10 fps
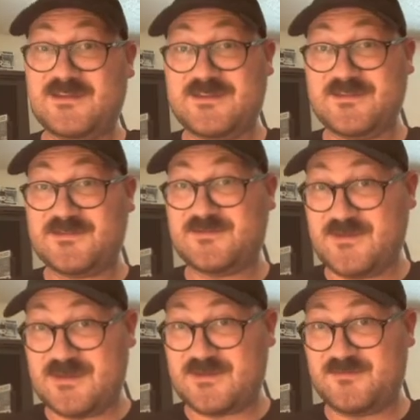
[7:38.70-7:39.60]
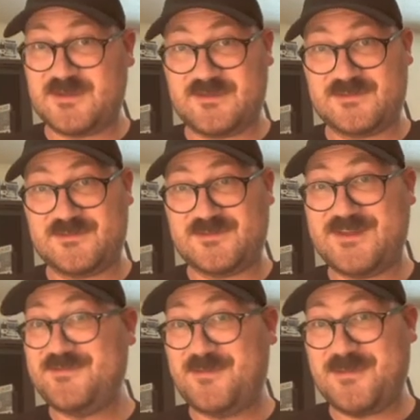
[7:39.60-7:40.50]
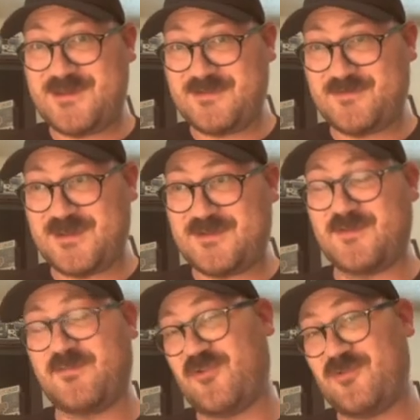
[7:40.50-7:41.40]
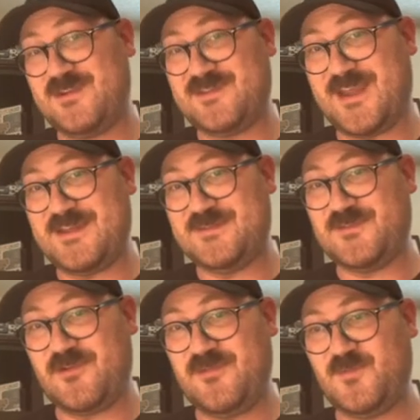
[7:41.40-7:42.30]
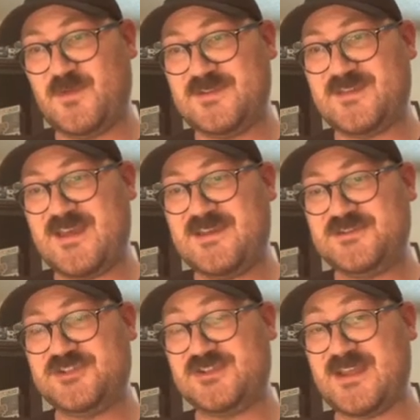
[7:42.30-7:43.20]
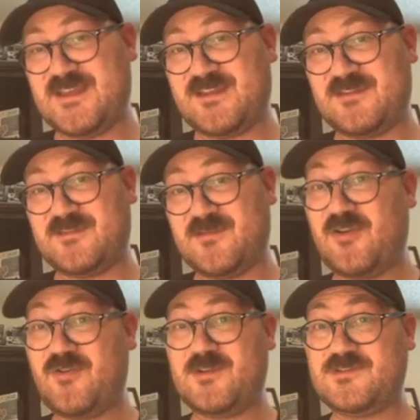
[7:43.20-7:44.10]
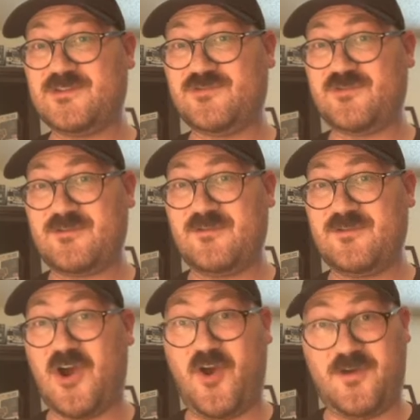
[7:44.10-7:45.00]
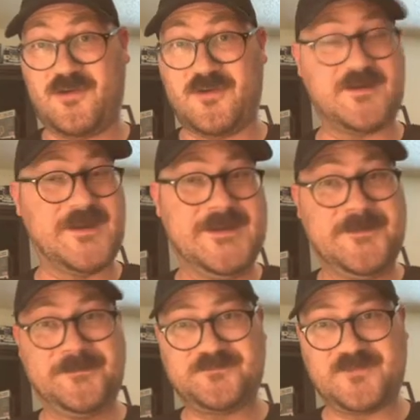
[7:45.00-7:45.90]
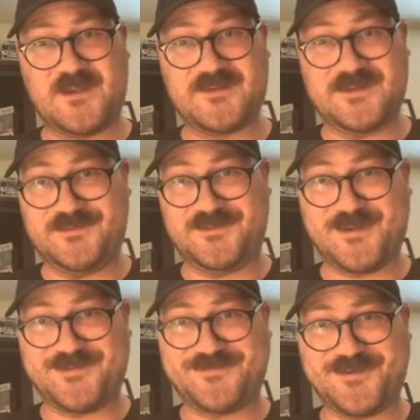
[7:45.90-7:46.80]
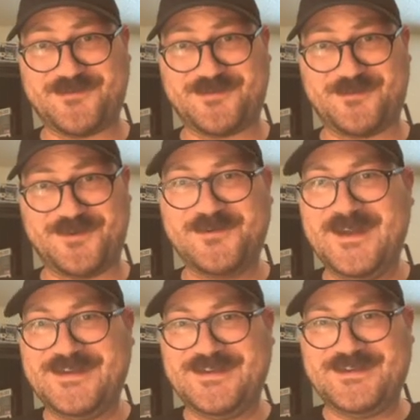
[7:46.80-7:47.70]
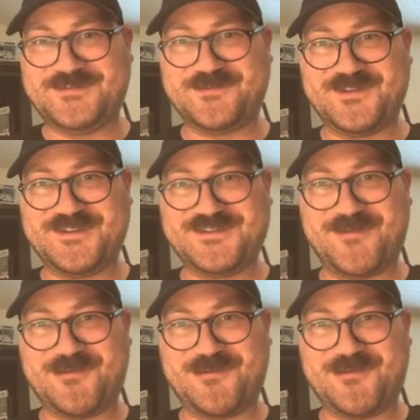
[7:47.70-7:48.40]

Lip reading: is fine because in the back, my opponent has their own Whiscash, and they're going to struggle hard against my Ferrothorn. So the double